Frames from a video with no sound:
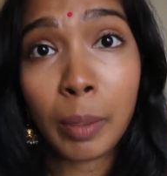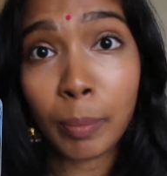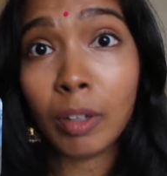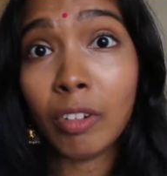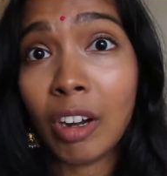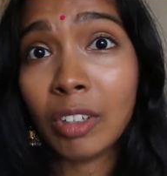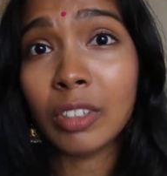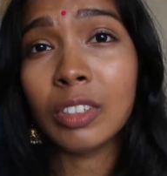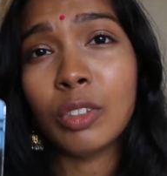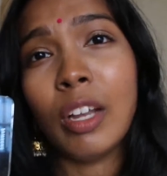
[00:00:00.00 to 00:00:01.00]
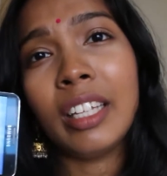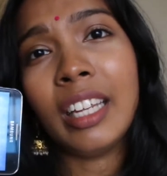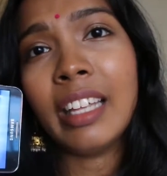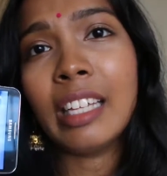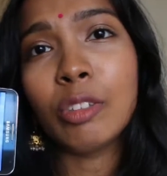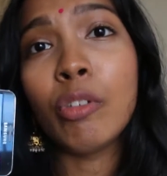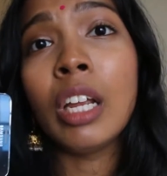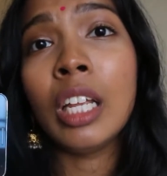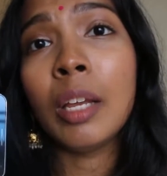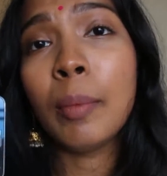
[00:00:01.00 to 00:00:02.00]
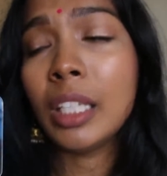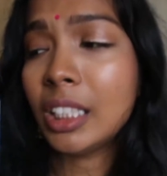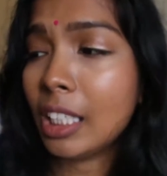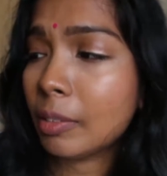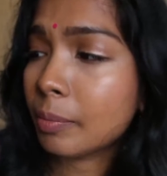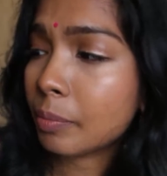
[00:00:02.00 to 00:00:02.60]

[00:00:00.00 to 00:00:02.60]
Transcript: people around. So I think that's really amazing.